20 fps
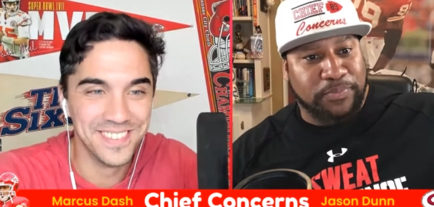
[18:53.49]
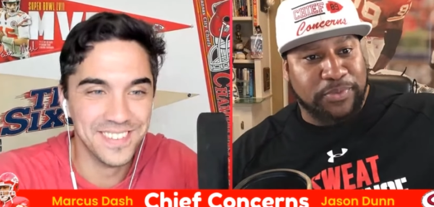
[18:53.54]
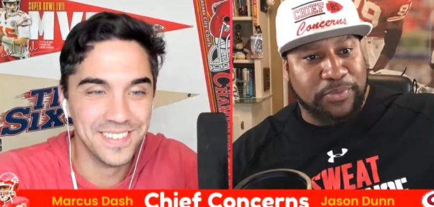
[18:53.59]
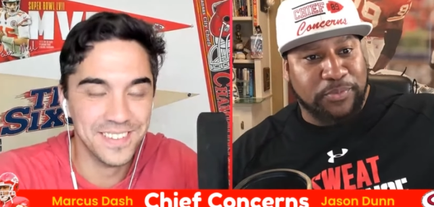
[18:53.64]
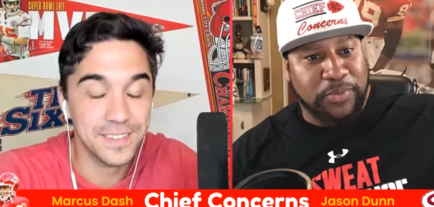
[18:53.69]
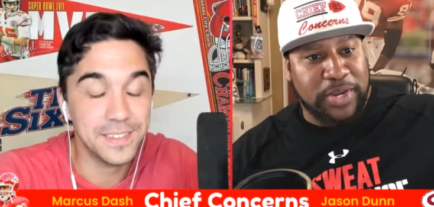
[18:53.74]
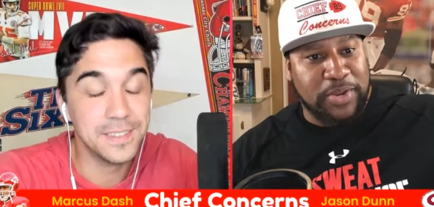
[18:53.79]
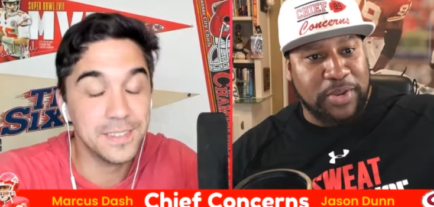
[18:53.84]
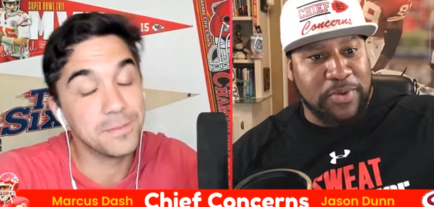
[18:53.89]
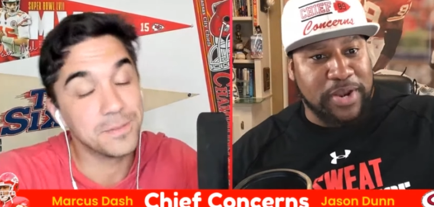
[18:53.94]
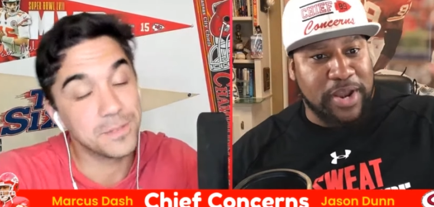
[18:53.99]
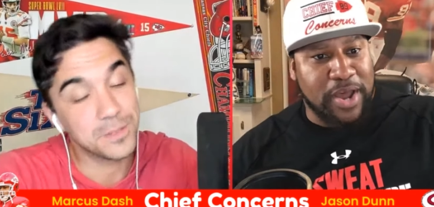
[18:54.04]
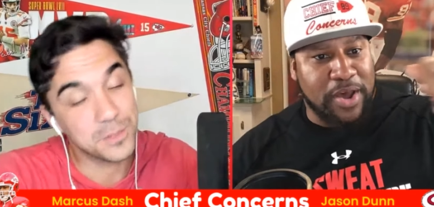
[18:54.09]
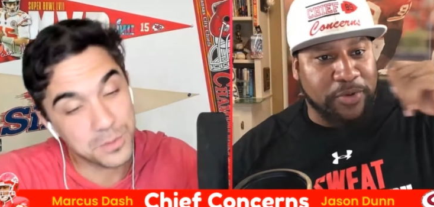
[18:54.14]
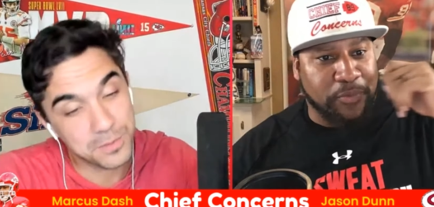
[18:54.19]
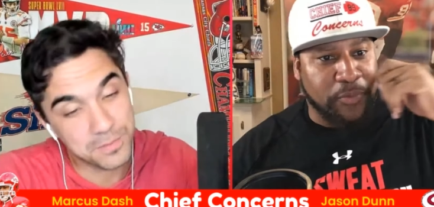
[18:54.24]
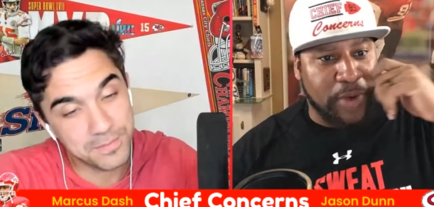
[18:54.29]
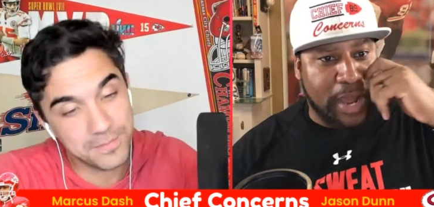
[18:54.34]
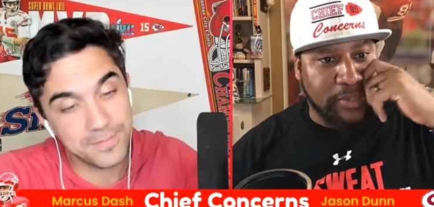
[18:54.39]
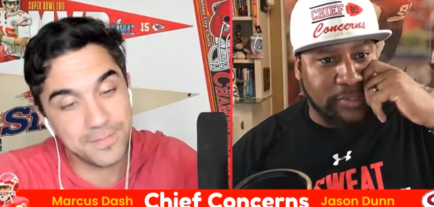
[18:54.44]
Speaker 1: But he wasn't on the
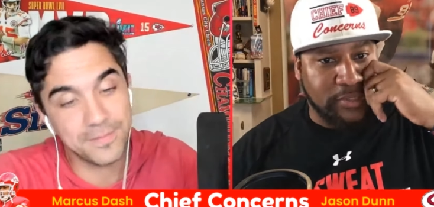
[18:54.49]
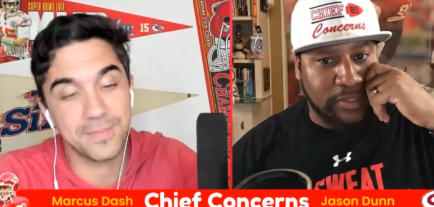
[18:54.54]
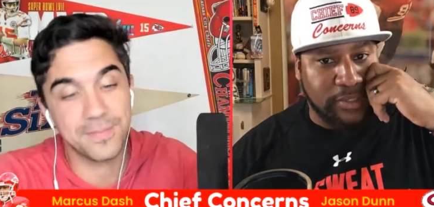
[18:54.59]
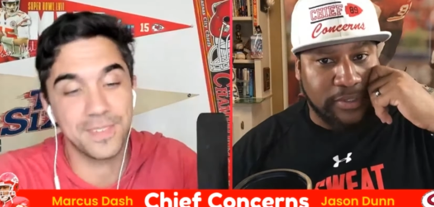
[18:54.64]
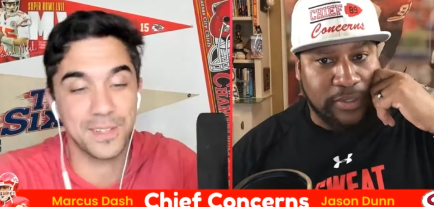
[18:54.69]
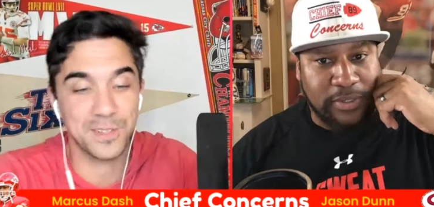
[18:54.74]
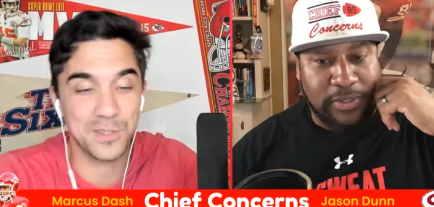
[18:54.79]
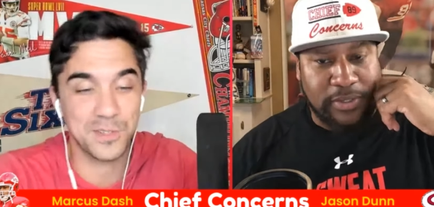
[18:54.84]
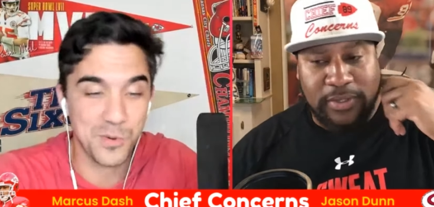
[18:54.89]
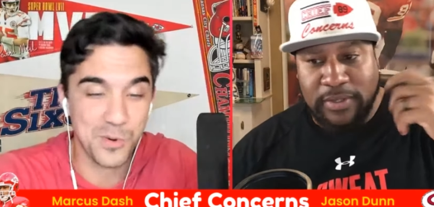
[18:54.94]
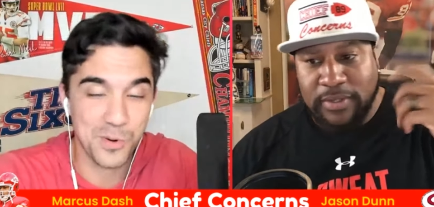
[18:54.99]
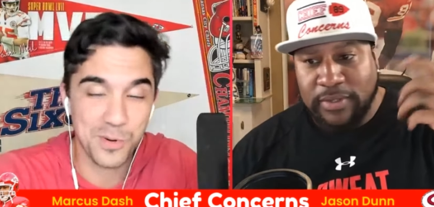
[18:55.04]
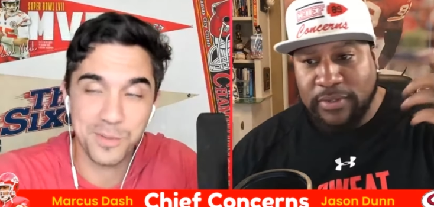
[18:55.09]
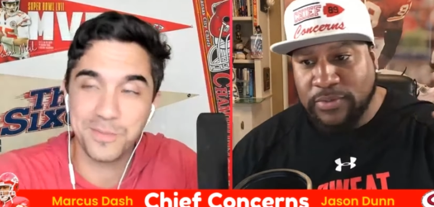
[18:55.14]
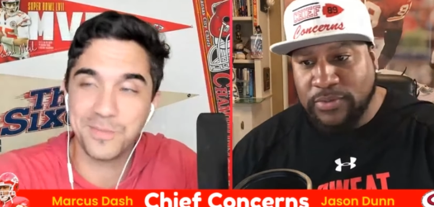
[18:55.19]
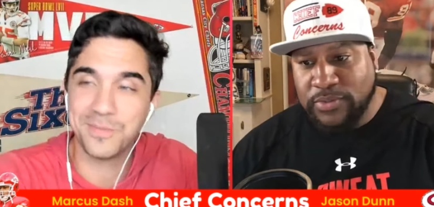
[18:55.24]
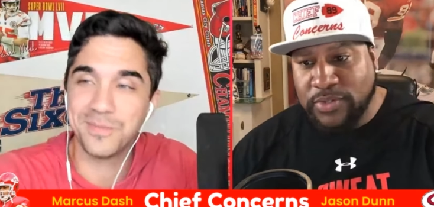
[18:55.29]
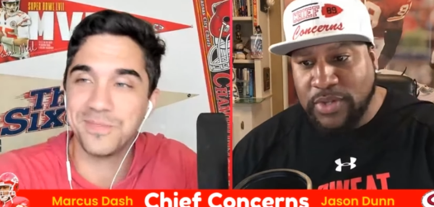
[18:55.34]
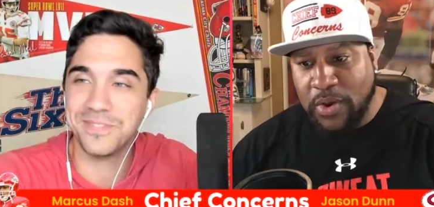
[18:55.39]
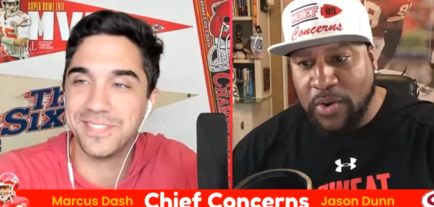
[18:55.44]
roster. That's true.
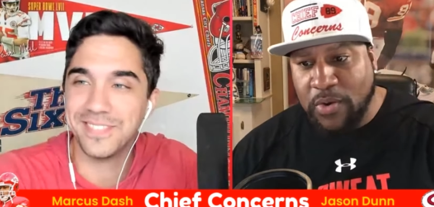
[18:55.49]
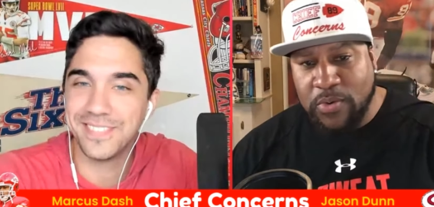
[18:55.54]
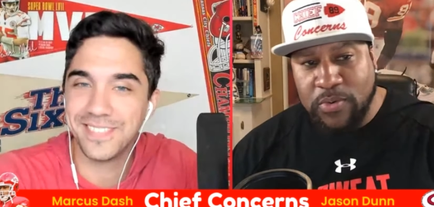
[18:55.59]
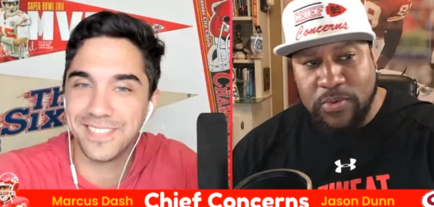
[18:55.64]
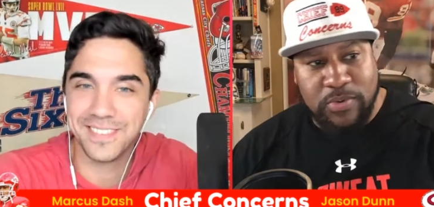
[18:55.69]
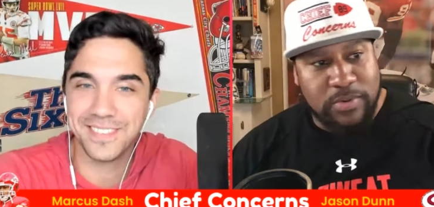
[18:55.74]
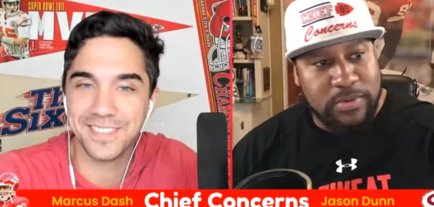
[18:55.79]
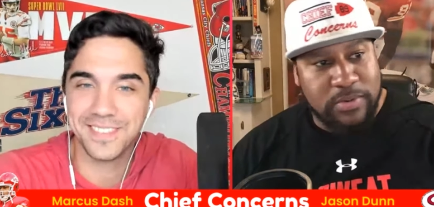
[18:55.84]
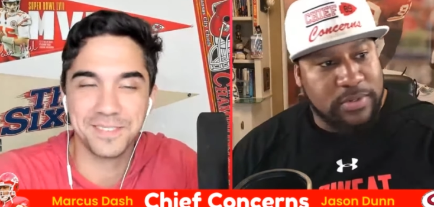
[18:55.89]
So